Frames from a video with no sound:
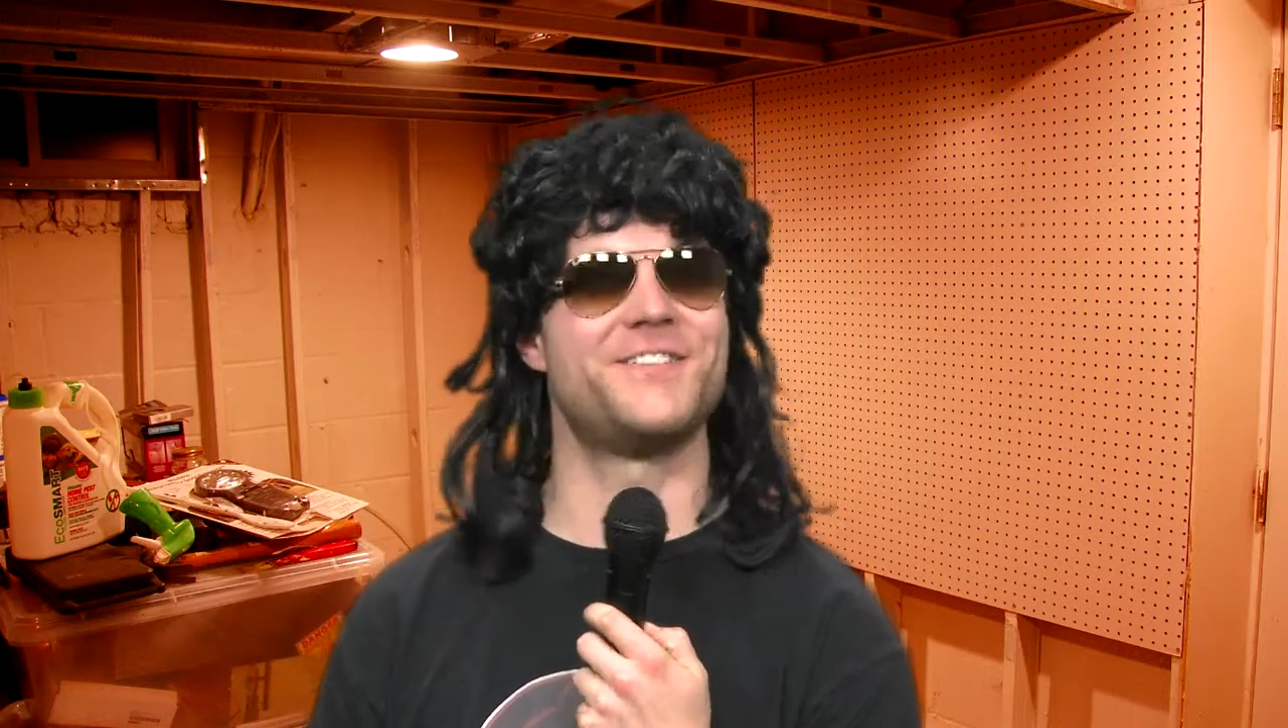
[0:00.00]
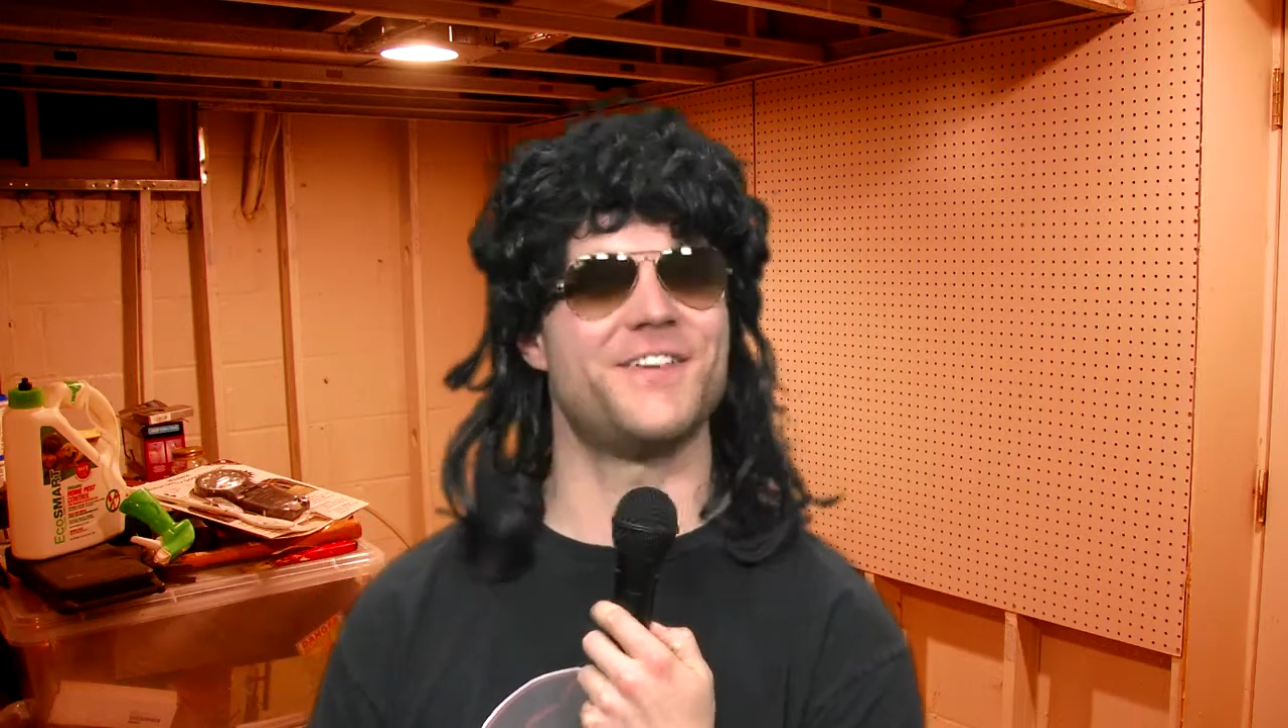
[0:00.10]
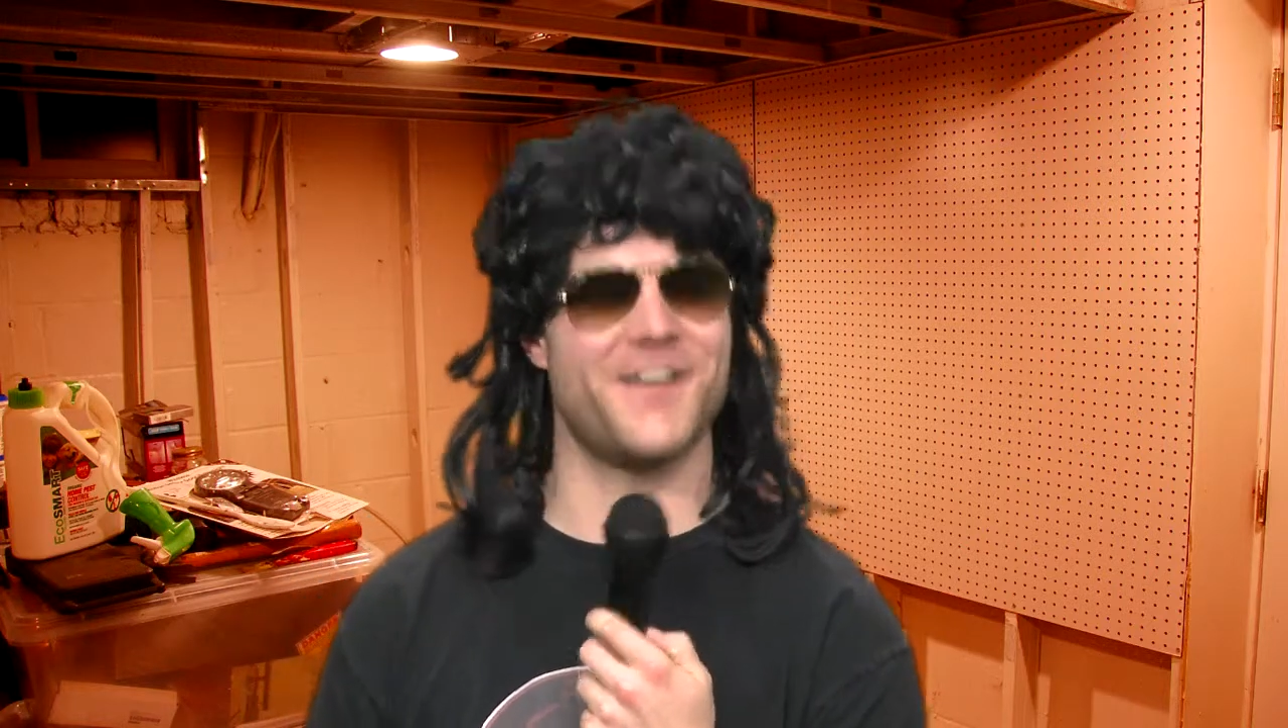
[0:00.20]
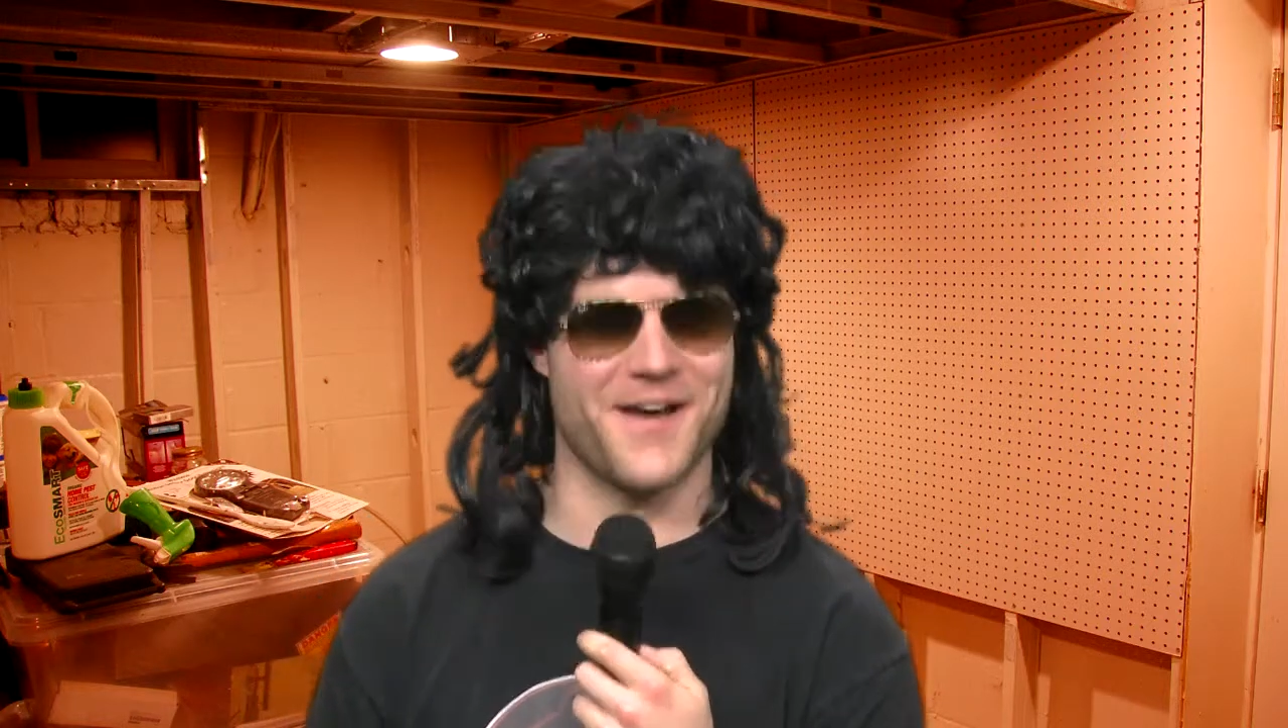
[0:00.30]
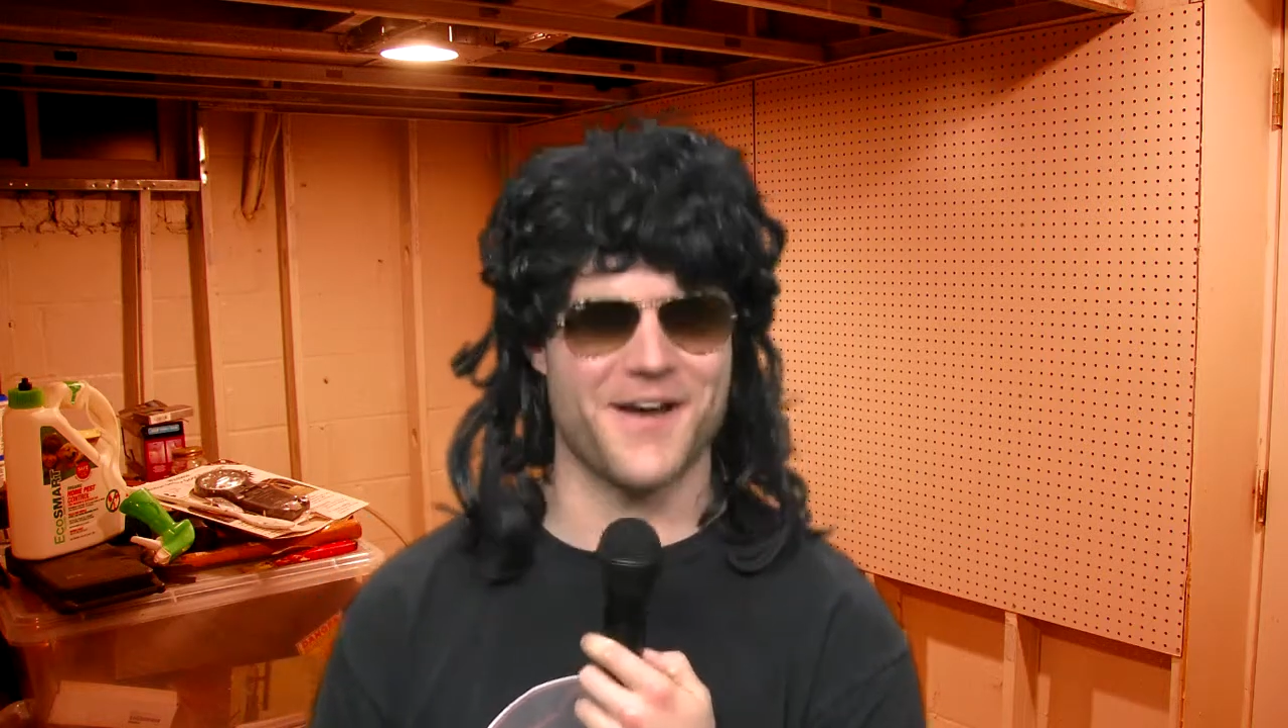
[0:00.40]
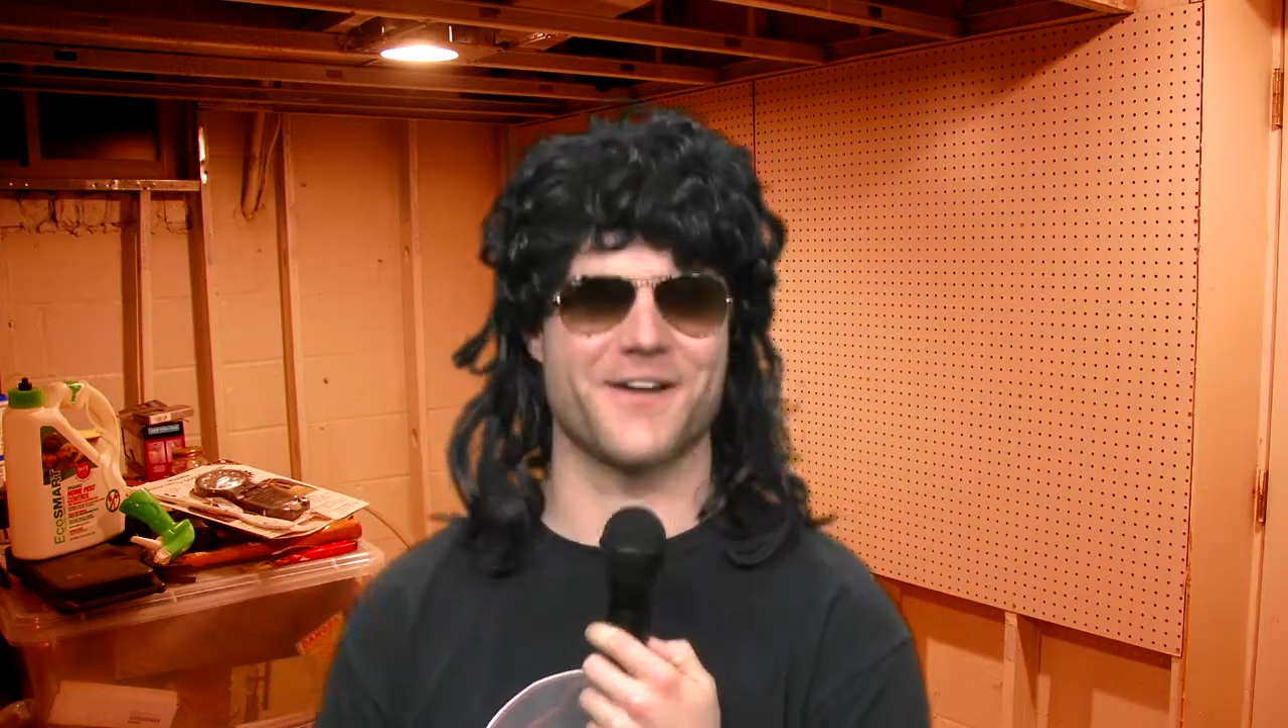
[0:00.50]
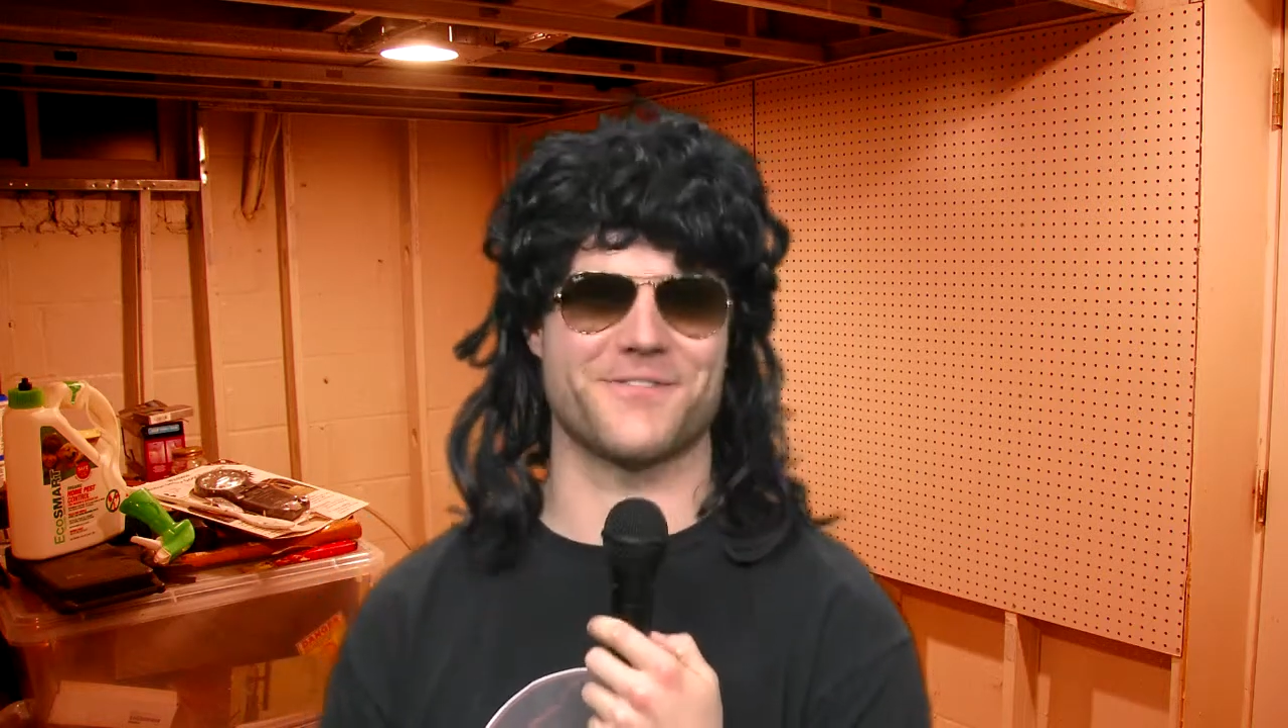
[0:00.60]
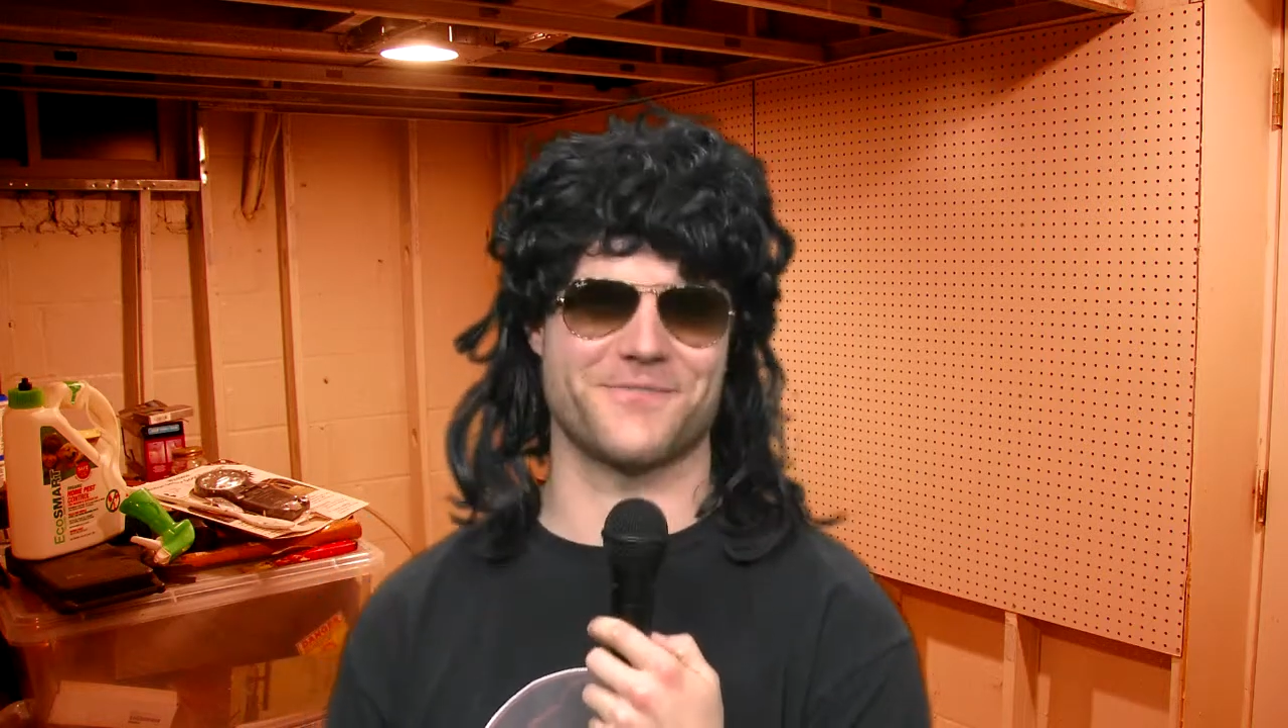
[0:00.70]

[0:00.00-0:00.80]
to hard